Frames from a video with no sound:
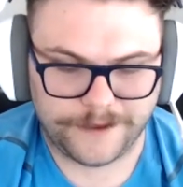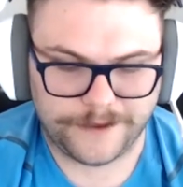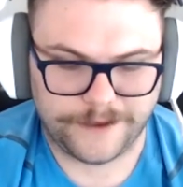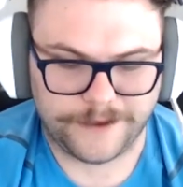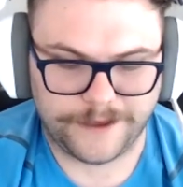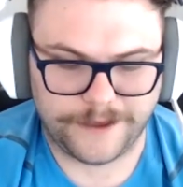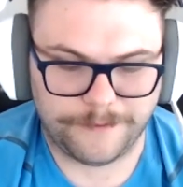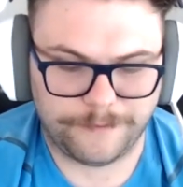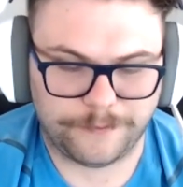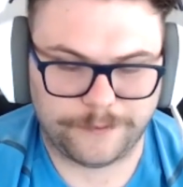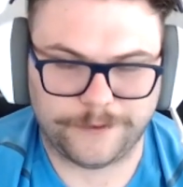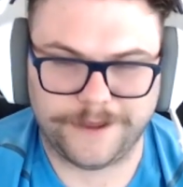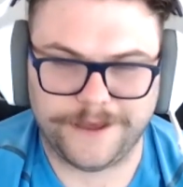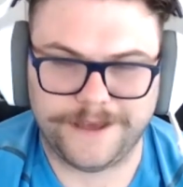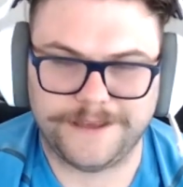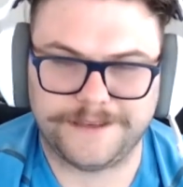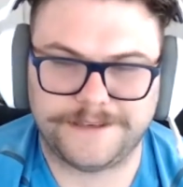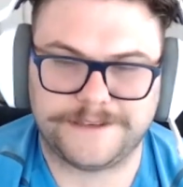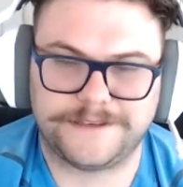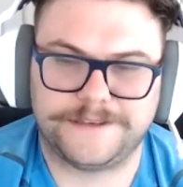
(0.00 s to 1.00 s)
a
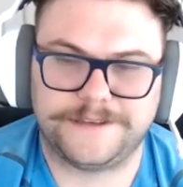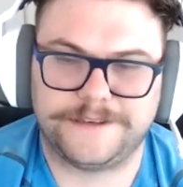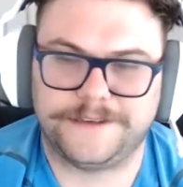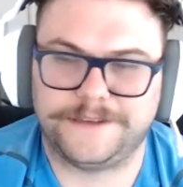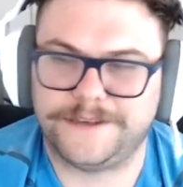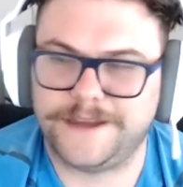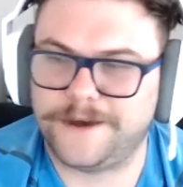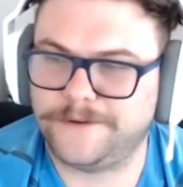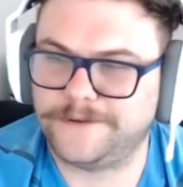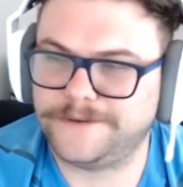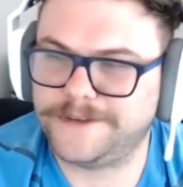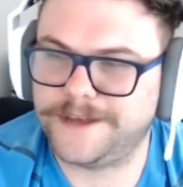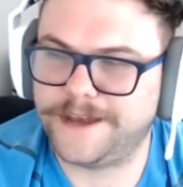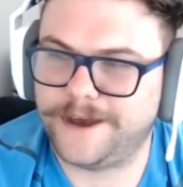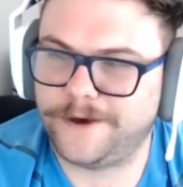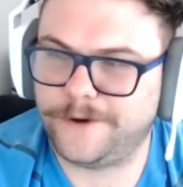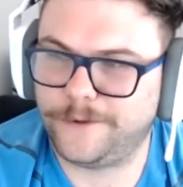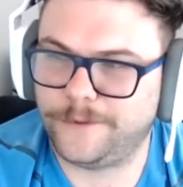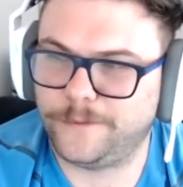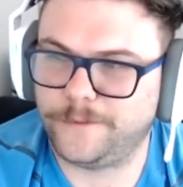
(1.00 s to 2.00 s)
place
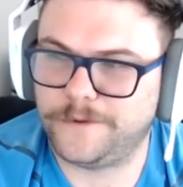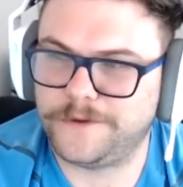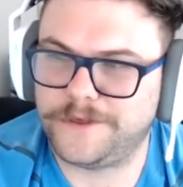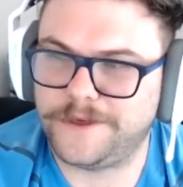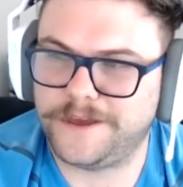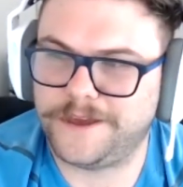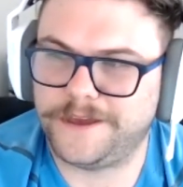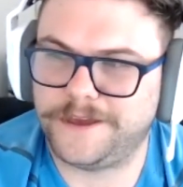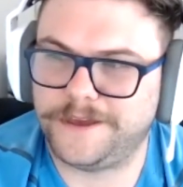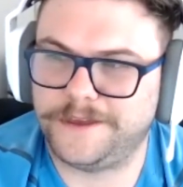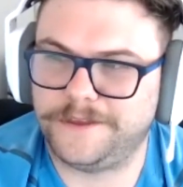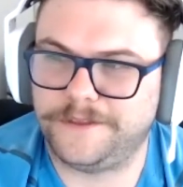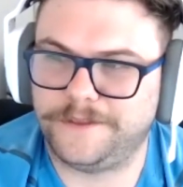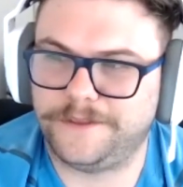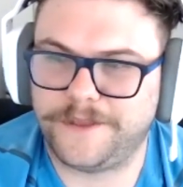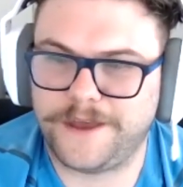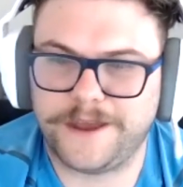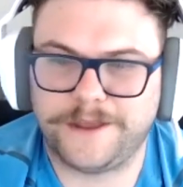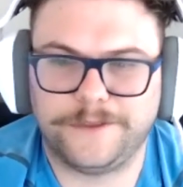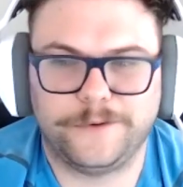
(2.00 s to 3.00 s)
downtown with a
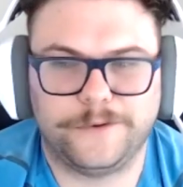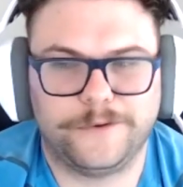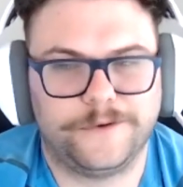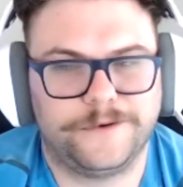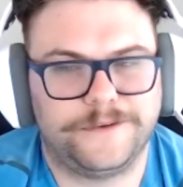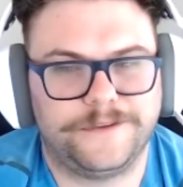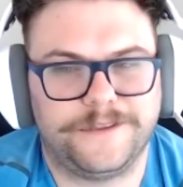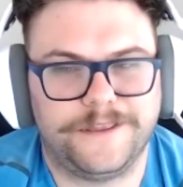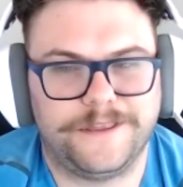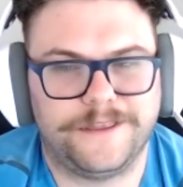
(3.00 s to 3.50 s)
landlord